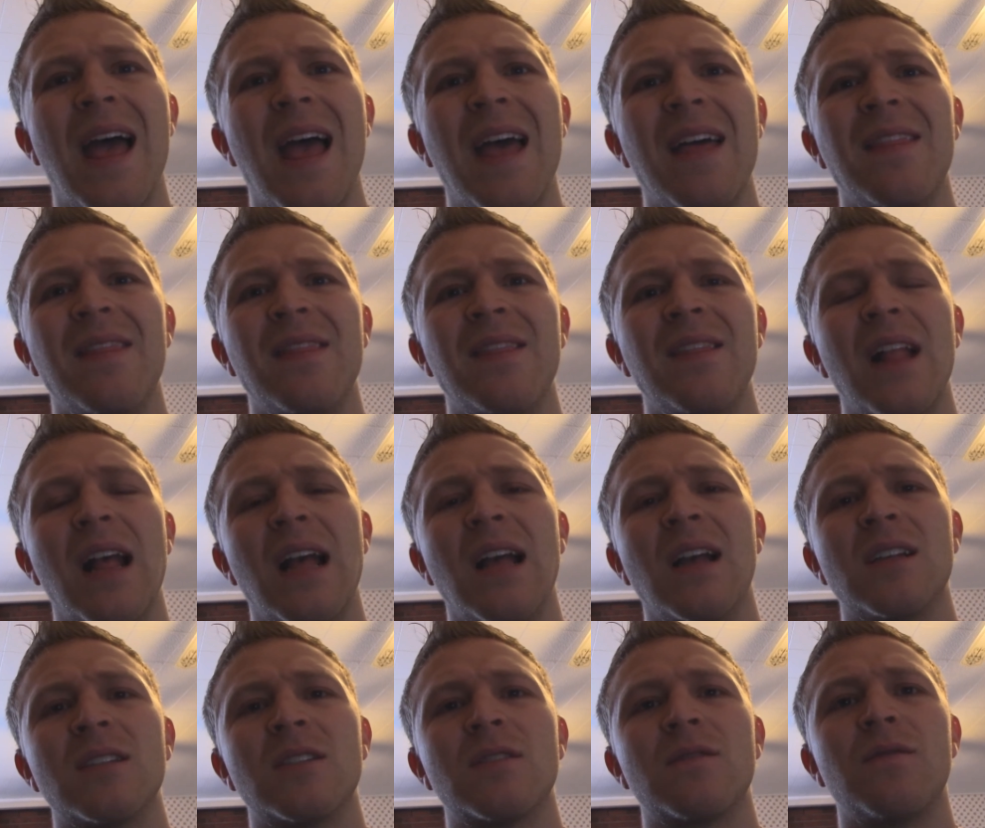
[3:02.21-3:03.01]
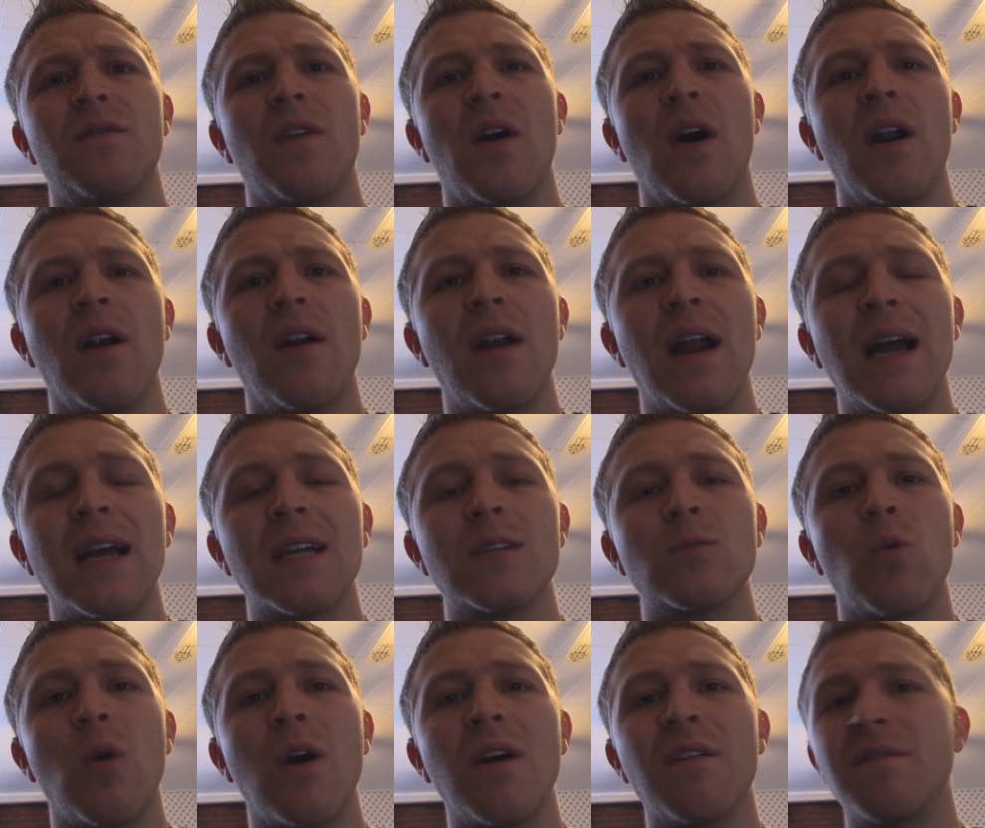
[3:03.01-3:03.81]
And as far
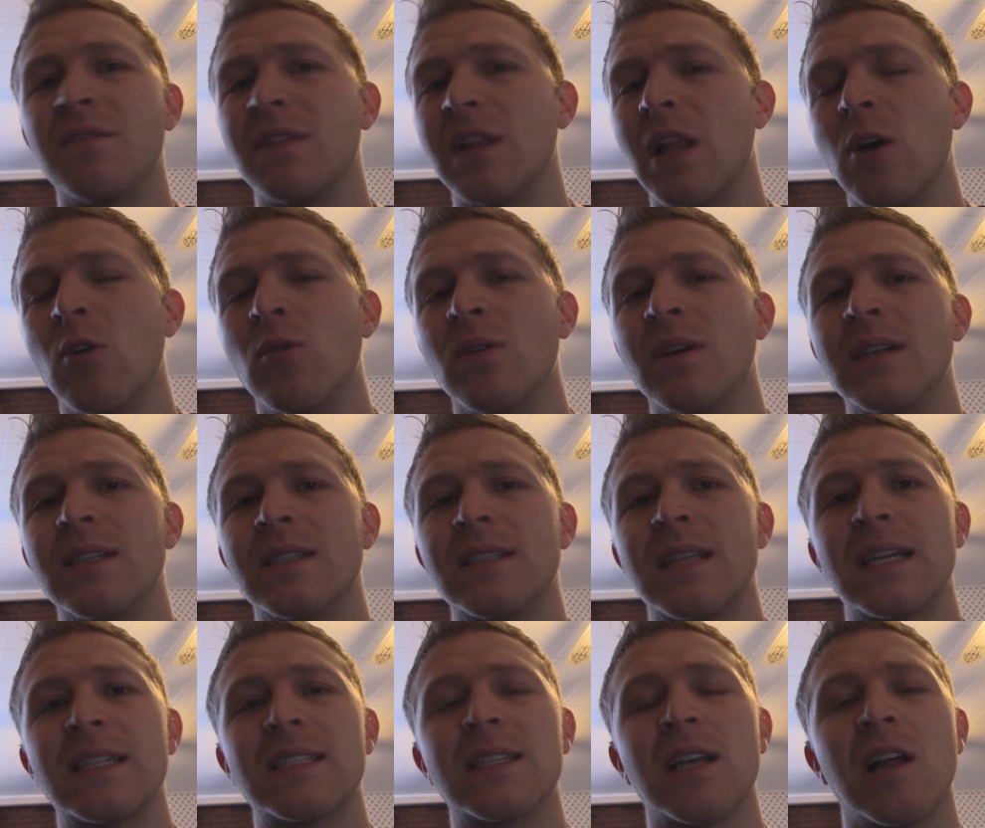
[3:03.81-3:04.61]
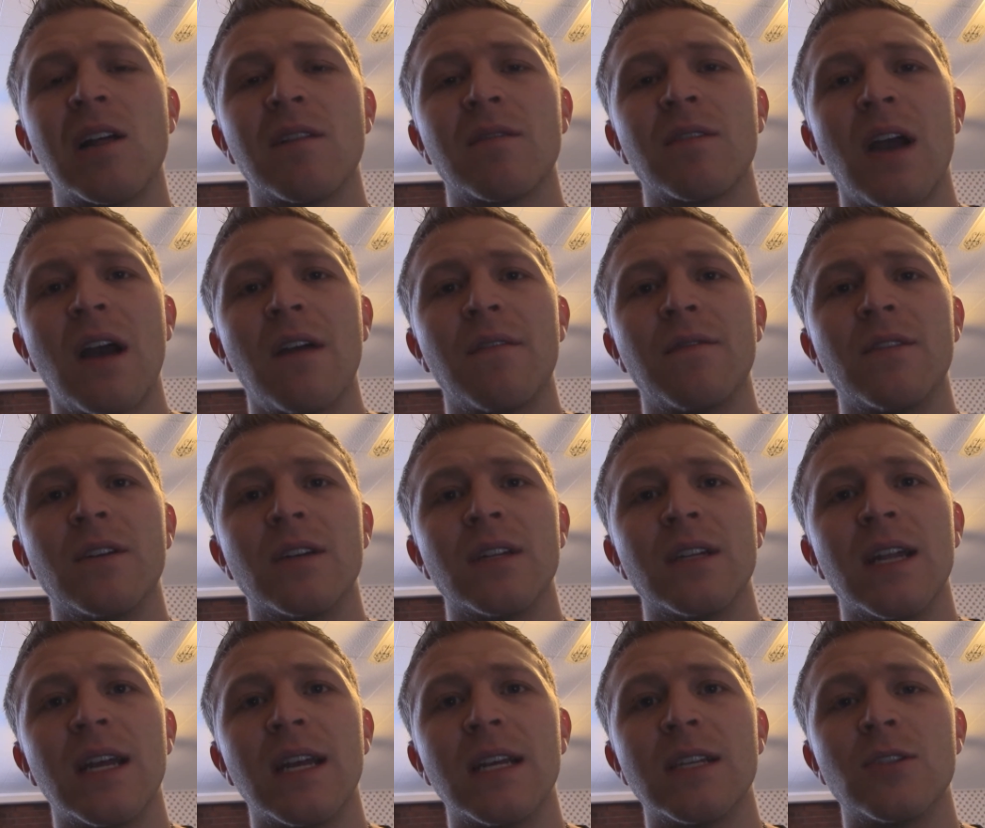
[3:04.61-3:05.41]
as what flow is, that's all I've got for
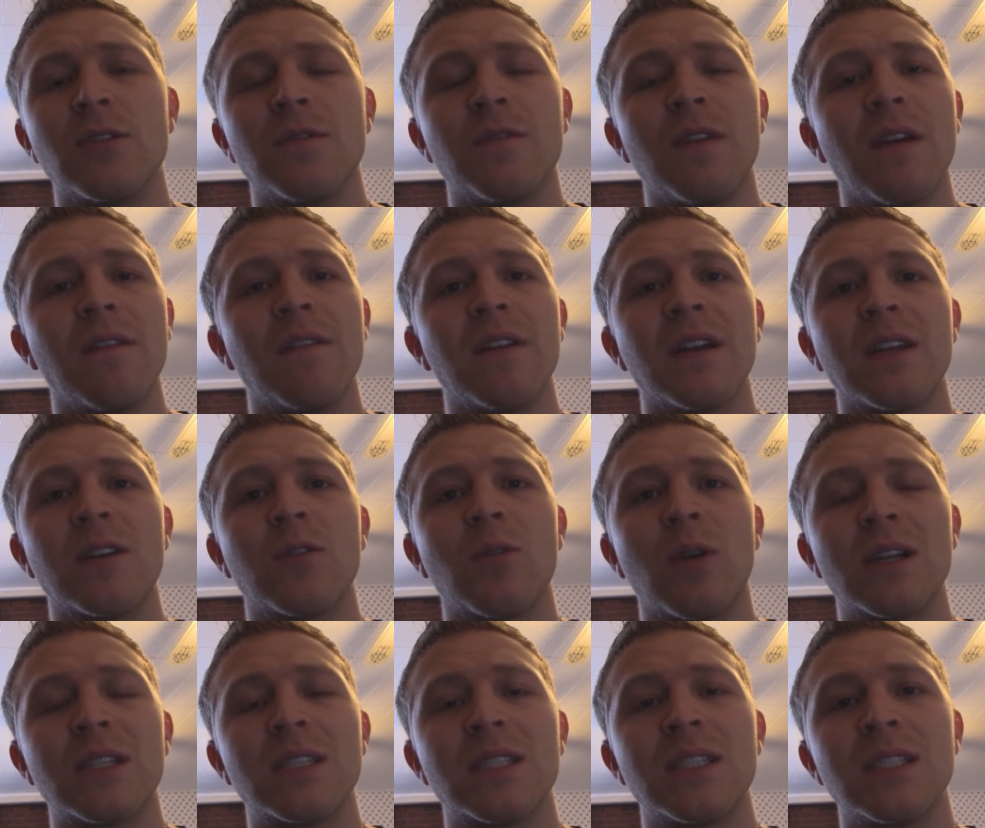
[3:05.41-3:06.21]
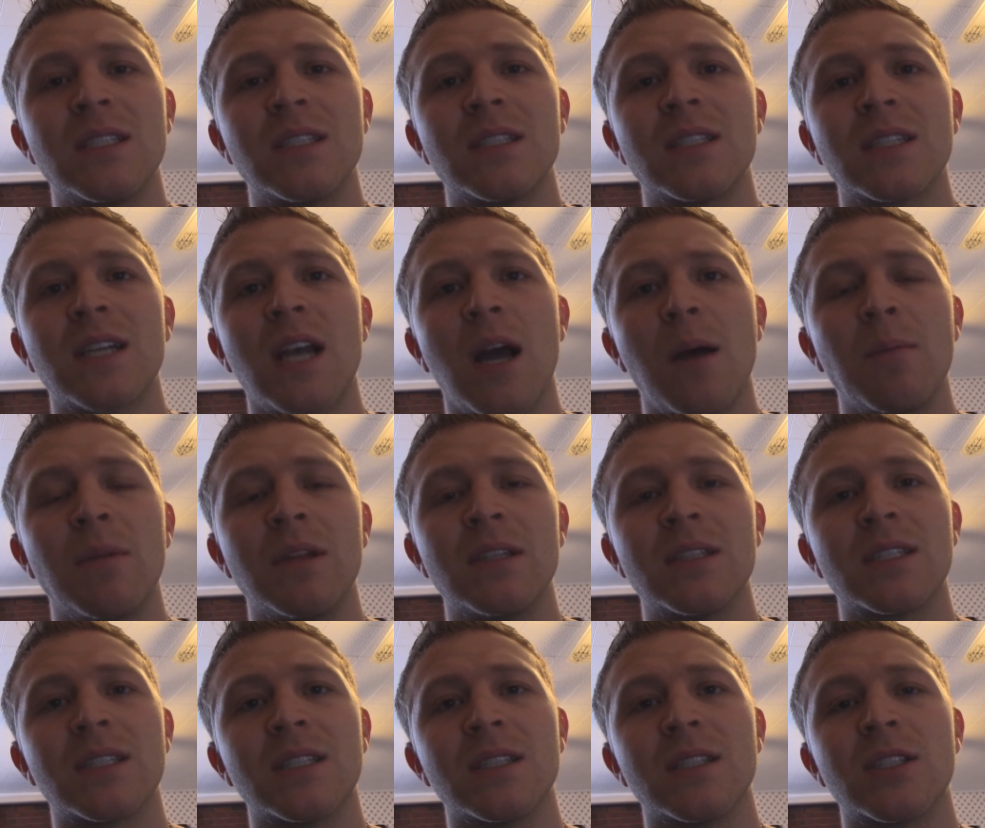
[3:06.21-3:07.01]
today. So if you have any questions,
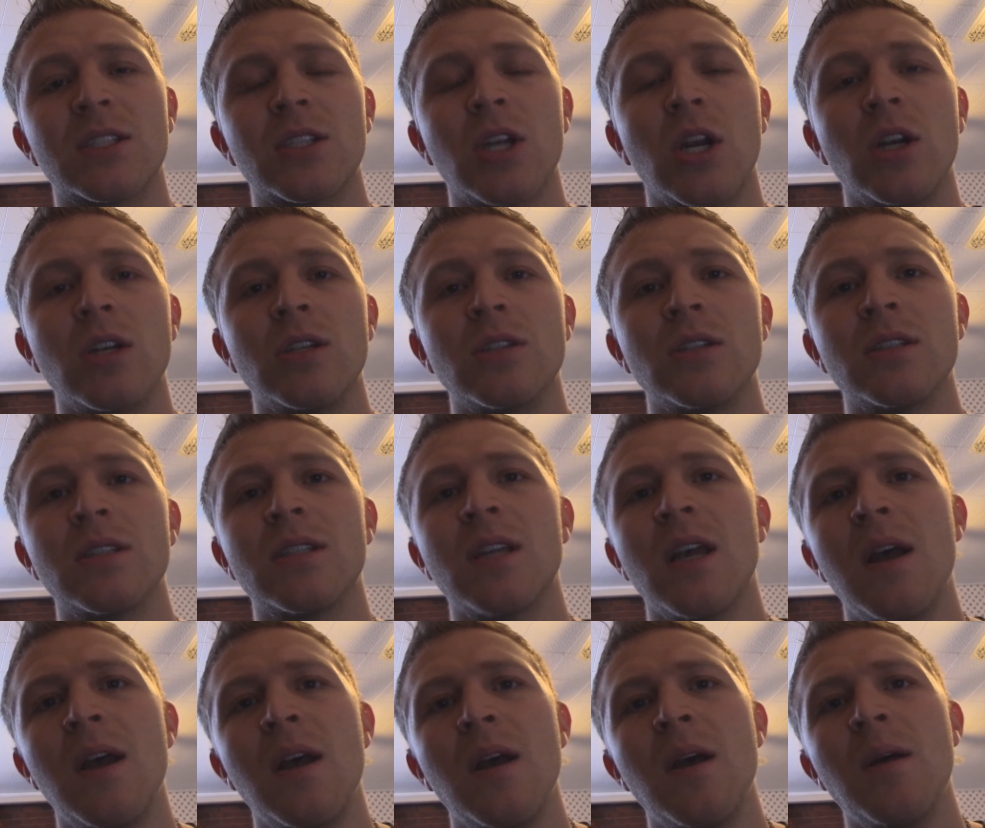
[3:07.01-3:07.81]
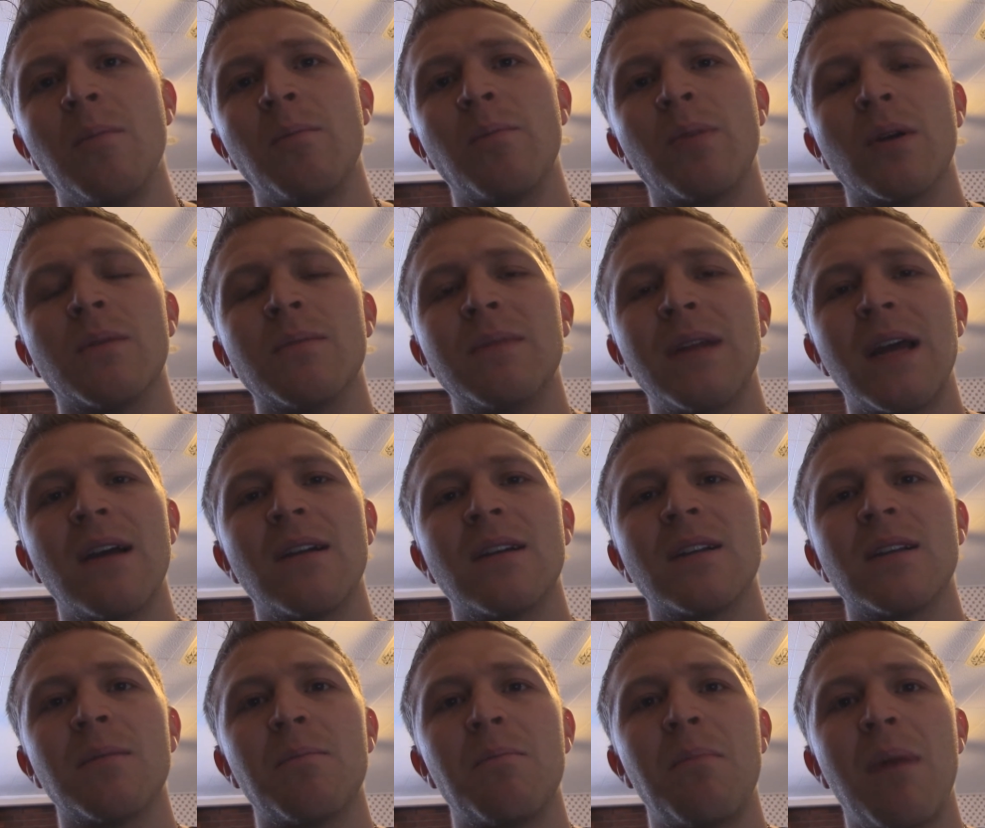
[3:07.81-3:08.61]
comments, concerns, put them
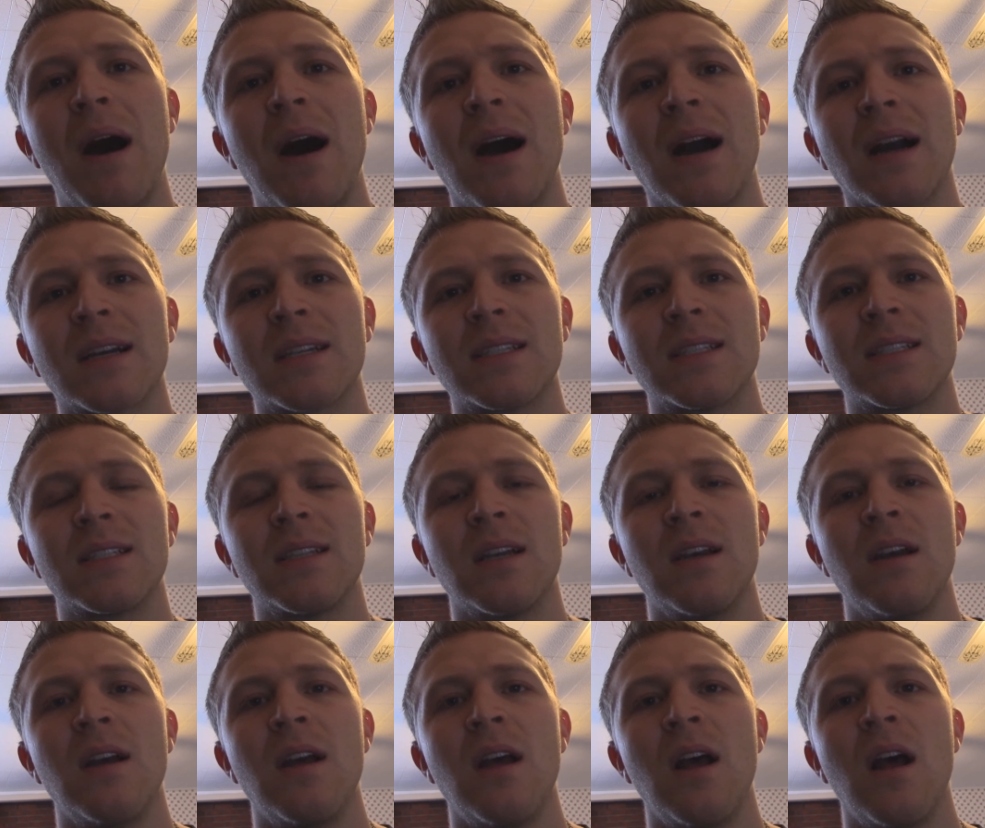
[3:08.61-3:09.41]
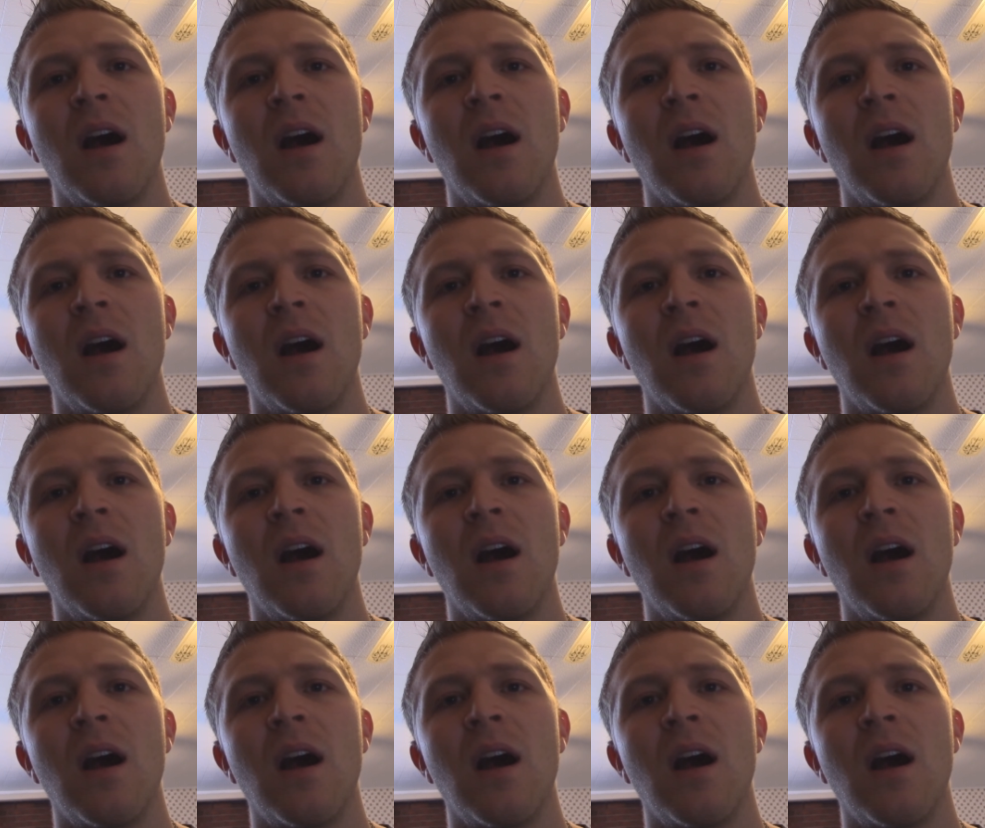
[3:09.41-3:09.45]
down in the box.